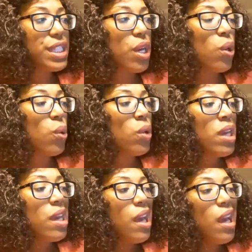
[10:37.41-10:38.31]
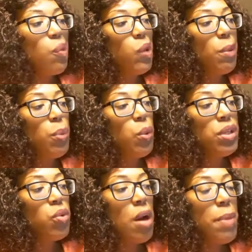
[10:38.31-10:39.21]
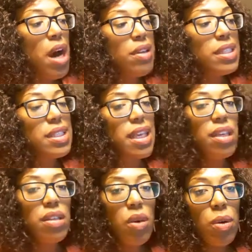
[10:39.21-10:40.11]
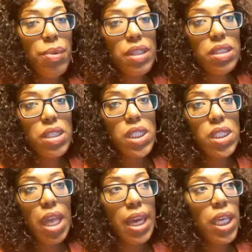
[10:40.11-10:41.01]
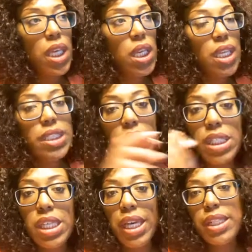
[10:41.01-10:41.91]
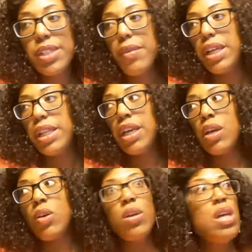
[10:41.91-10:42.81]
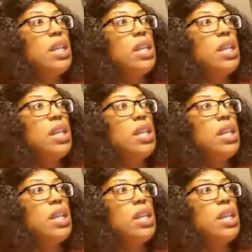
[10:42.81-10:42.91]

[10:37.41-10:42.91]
So at what point do I pause and say, you know what, Precious, like, let's just dance right now.